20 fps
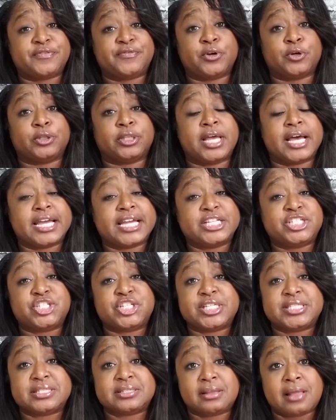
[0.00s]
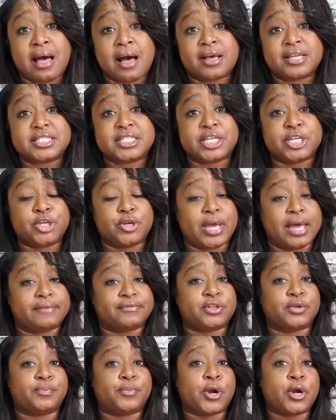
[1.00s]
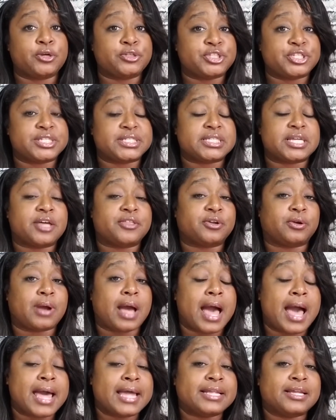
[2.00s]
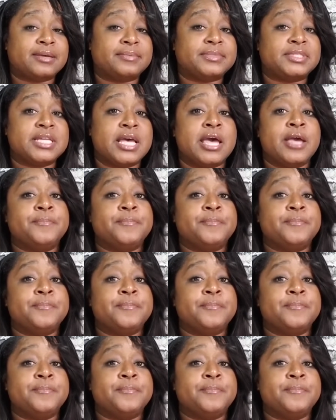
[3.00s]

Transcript: If your luggage gets lost and you have to purchase other items,